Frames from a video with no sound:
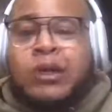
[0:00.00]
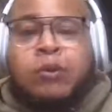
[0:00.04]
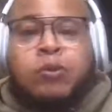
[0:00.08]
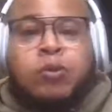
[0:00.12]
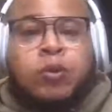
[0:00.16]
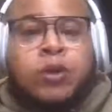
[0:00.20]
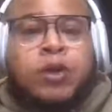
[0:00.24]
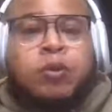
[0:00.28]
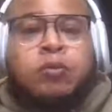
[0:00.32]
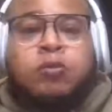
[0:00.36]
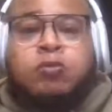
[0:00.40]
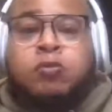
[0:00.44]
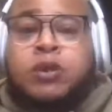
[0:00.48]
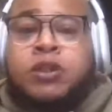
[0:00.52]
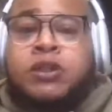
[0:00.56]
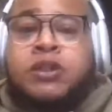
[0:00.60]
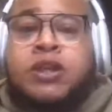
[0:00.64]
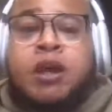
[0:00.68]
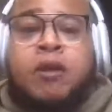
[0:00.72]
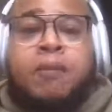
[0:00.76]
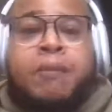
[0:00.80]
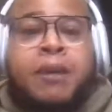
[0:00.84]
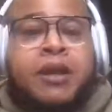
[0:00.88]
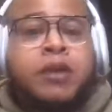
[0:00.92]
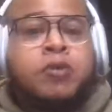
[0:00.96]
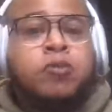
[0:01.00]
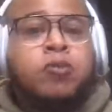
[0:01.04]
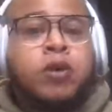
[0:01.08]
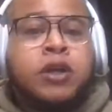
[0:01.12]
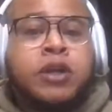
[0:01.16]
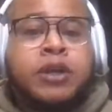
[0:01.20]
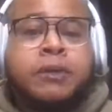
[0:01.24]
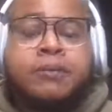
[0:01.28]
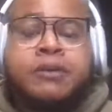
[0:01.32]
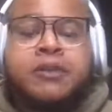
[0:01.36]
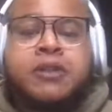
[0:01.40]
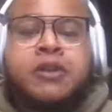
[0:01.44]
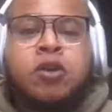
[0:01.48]
we'll talk about it in
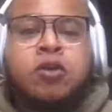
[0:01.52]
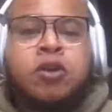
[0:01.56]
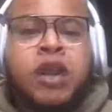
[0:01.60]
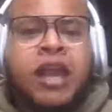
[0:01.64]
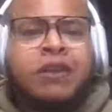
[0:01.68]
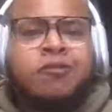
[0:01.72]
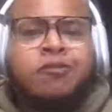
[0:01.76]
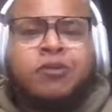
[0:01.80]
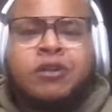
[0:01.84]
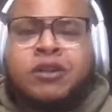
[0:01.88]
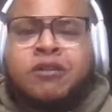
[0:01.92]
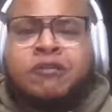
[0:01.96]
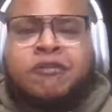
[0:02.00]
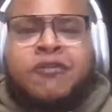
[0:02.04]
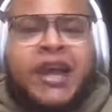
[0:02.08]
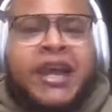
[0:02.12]
one episode, like with the